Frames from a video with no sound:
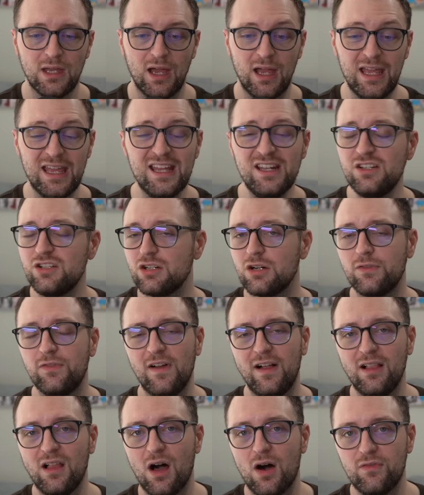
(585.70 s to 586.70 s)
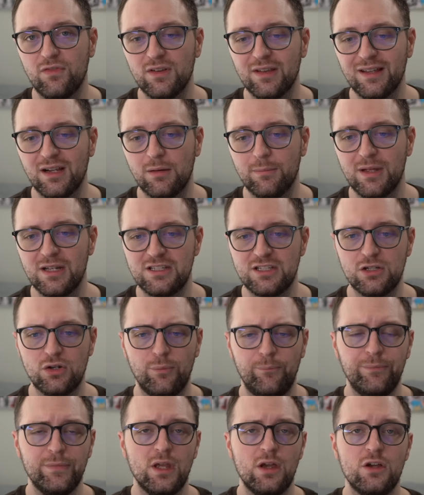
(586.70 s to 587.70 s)
Inter fell off a little bit too.
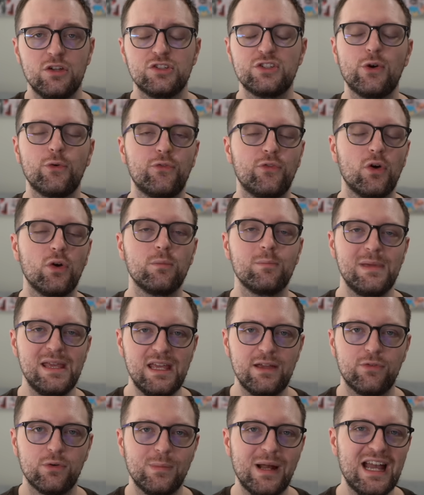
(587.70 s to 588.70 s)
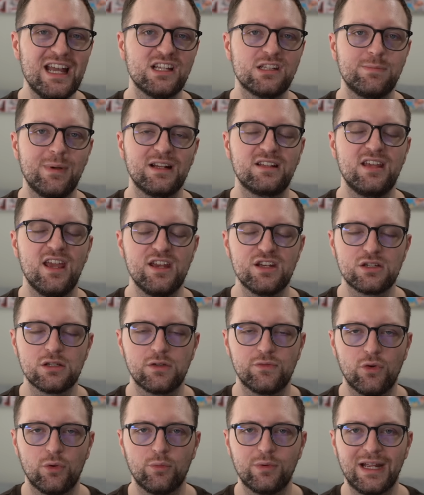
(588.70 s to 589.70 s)
So for me, for my expectations
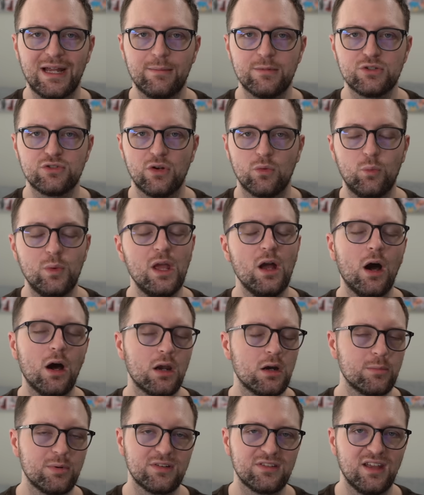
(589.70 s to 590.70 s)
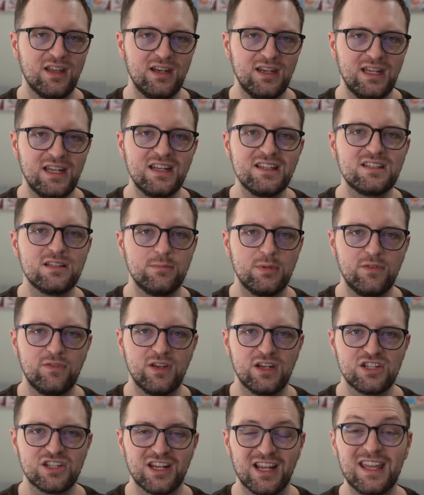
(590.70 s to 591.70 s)
for Real Madrid, we 100% need to be
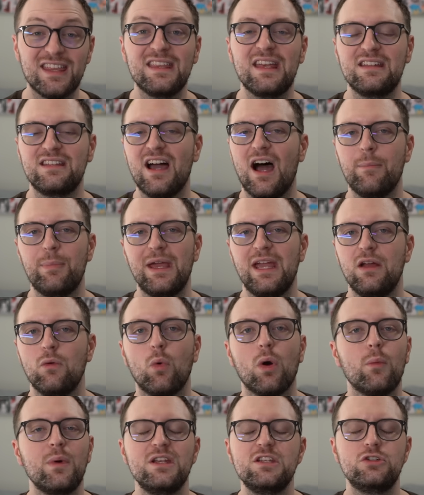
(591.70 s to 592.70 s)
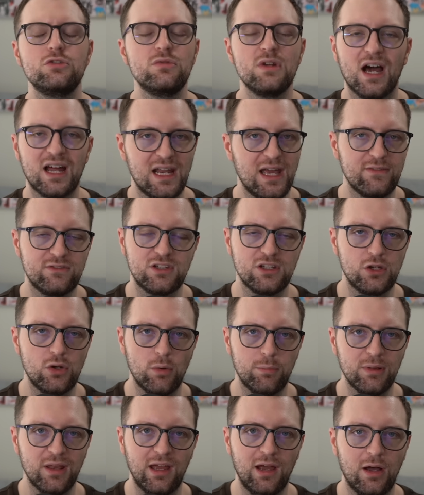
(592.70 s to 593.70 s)
finishing in that top 8 where we do not have to do a
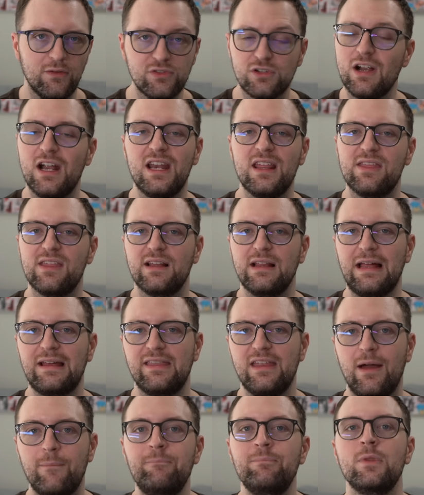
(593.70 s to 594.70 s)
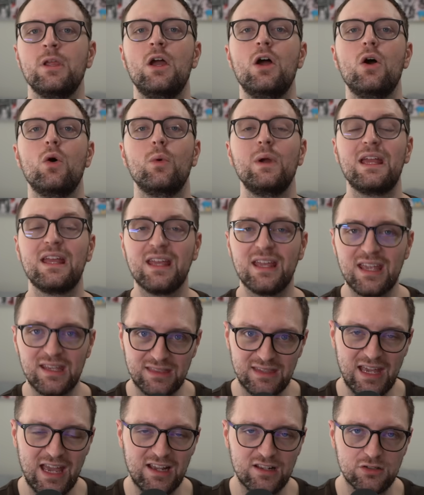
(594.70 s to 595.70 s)
playoff or anything like that. We can get
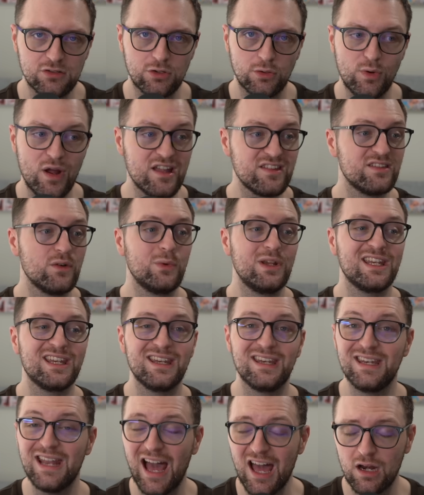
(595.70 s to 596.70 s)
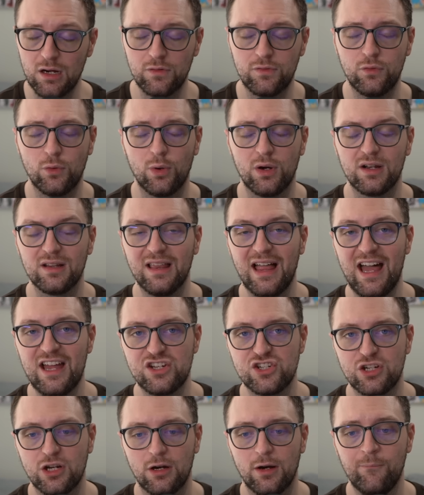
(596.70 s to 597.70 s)
the extra rest that we did not afford
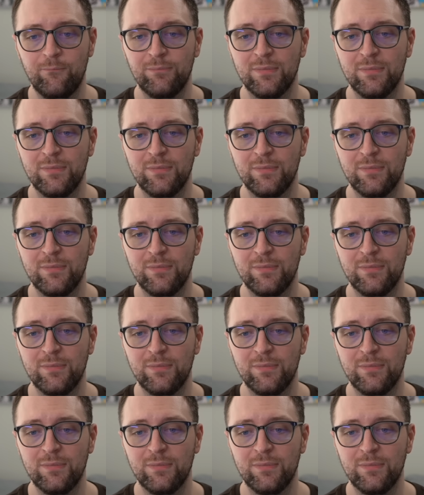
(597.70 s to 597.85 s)
last year.